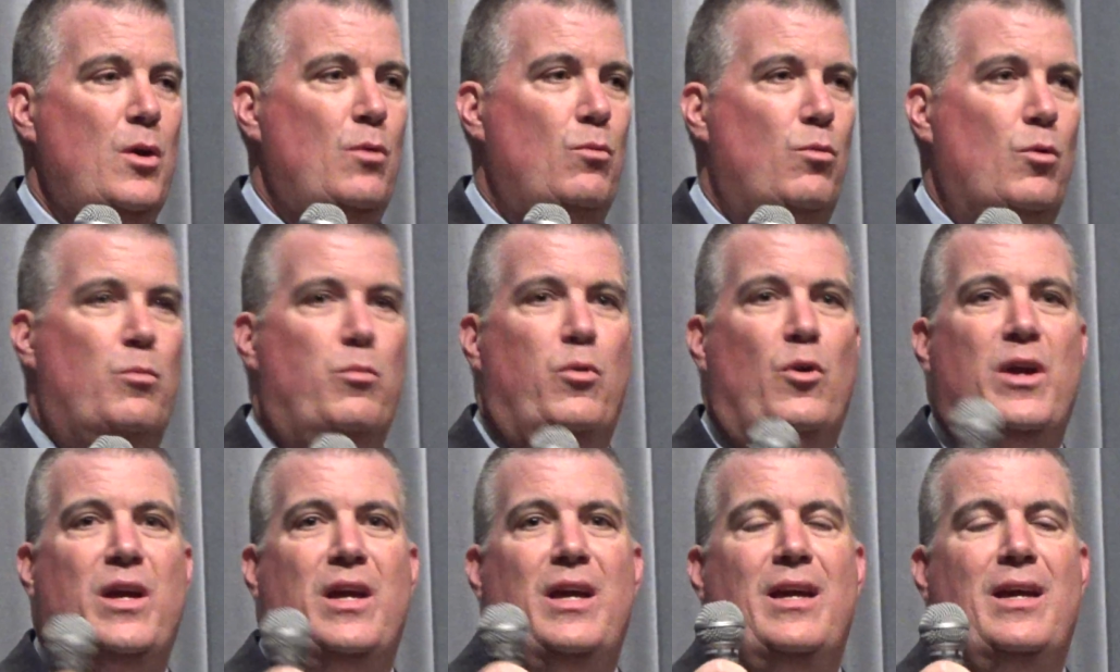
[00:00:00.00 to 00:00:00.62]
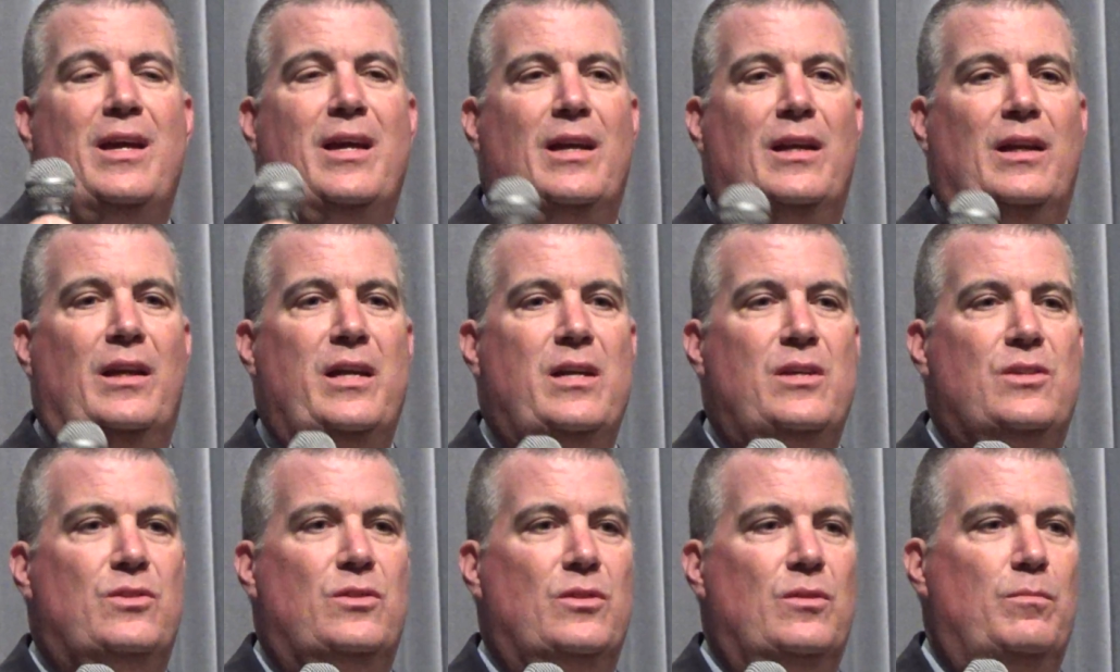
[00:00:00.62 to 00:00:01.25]
We're bringing at
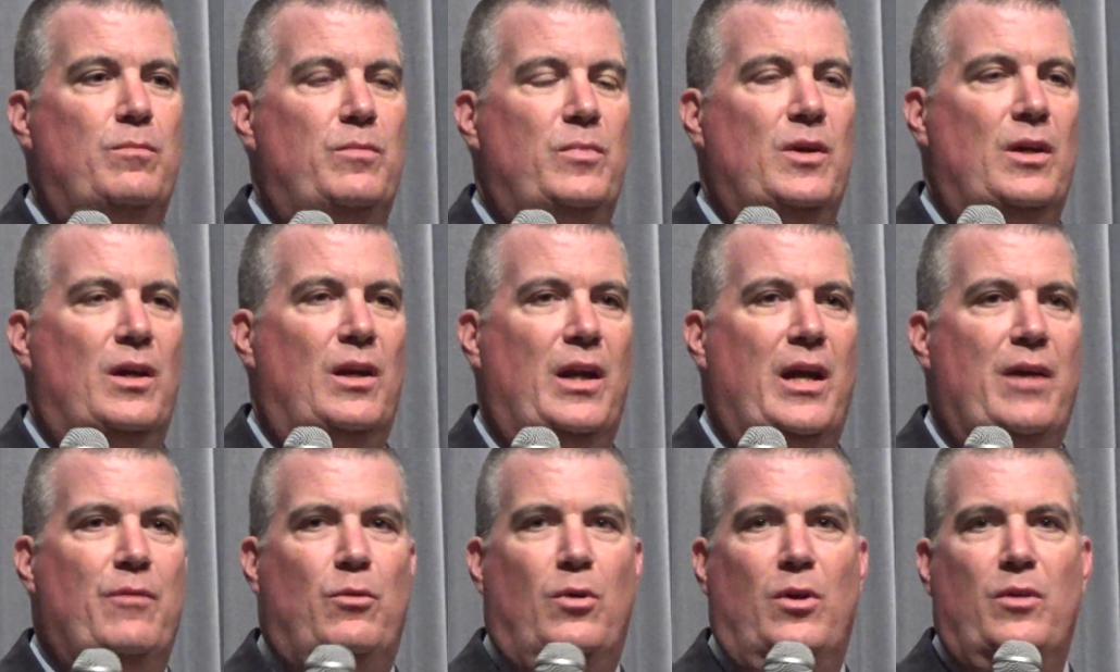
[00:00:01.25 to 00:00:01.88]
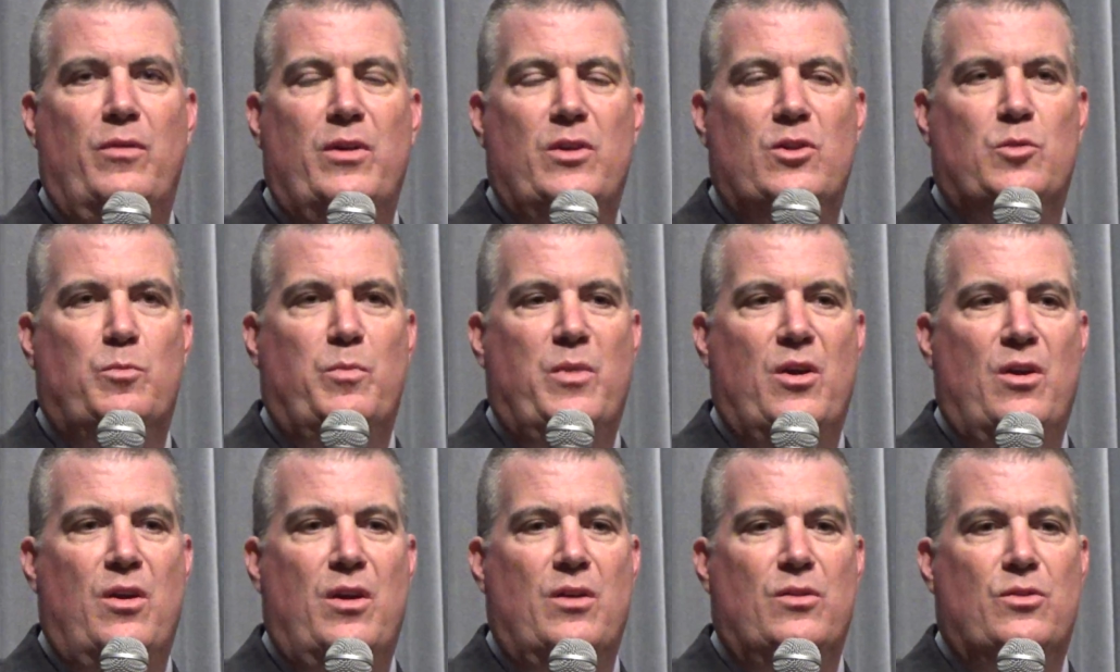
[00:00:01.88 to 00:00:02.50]
least a level of
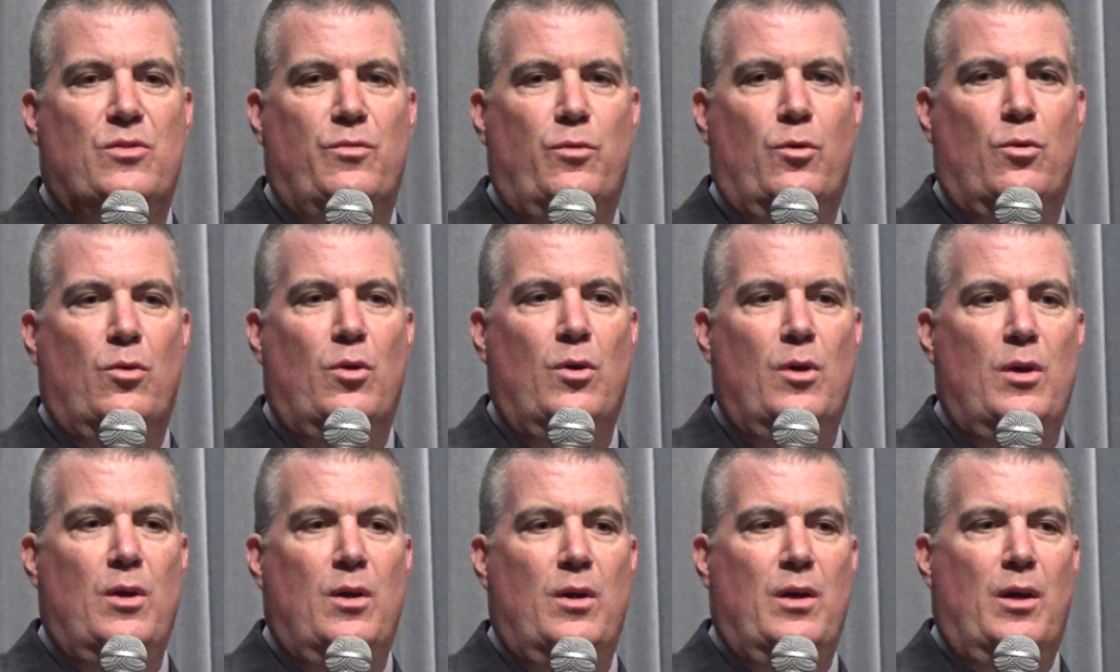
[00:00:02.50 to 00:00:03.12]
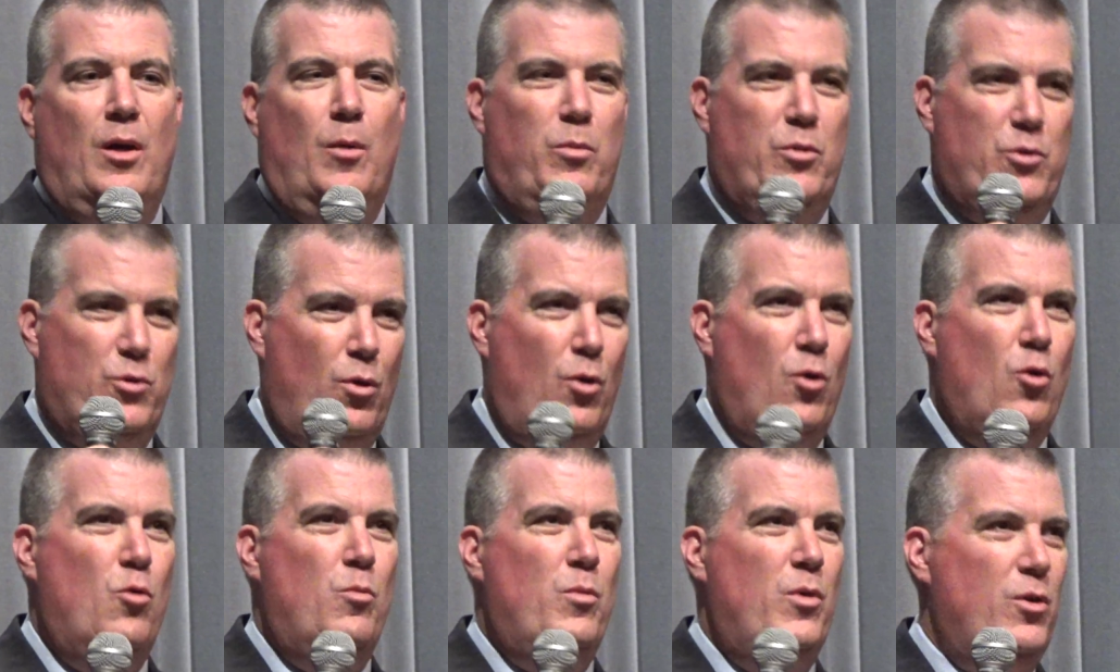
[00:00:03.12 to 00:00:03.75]
experience for a
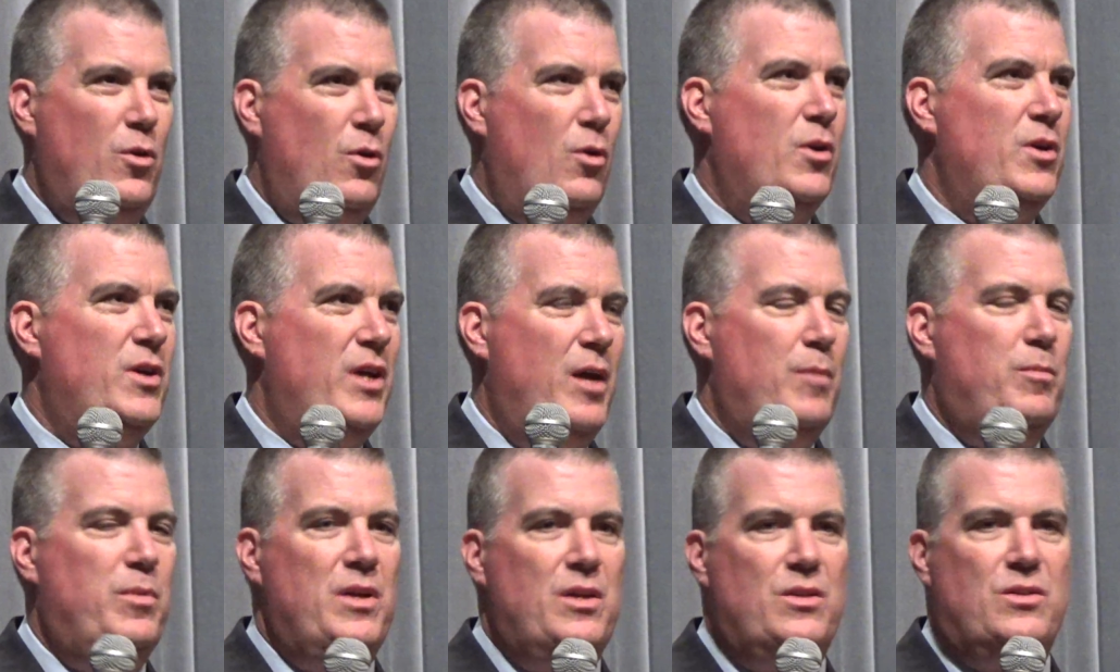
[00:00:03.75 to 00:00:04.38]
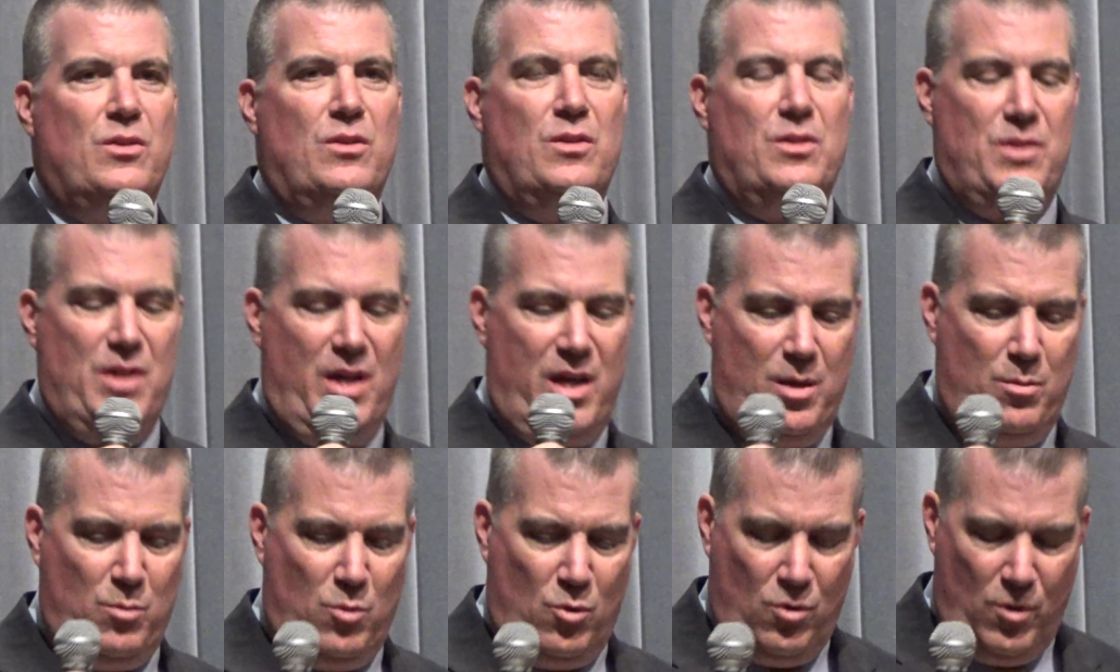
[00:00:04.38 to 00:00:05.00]
patrolman or a deputy to the
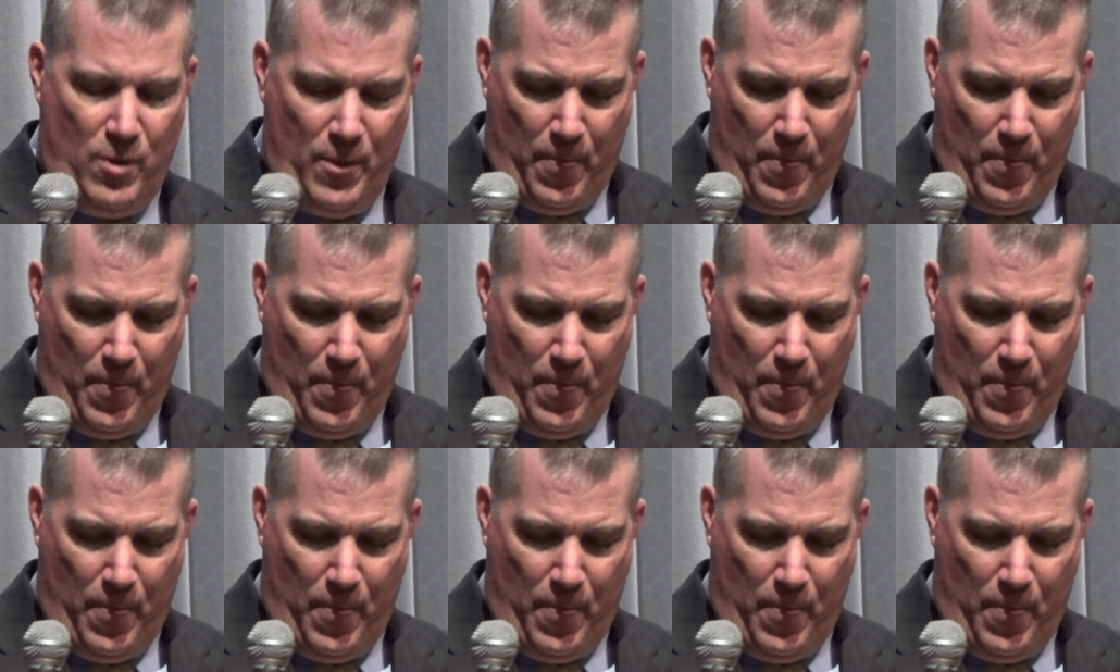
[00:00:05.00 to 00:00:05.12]
table.